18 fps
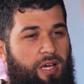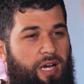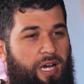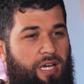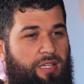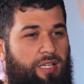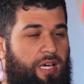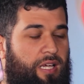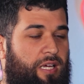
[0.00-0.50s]

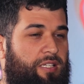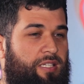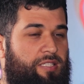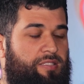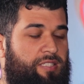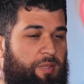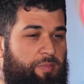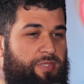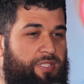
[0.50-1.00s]
and at the
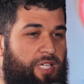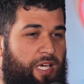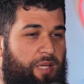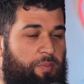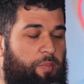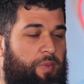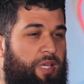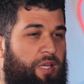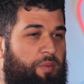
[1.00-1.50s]
same
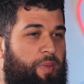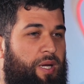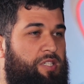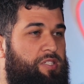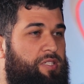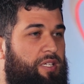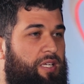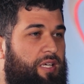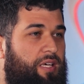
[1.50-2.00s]
time
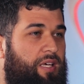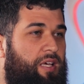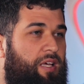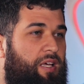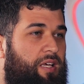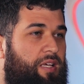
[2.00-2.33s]
imagining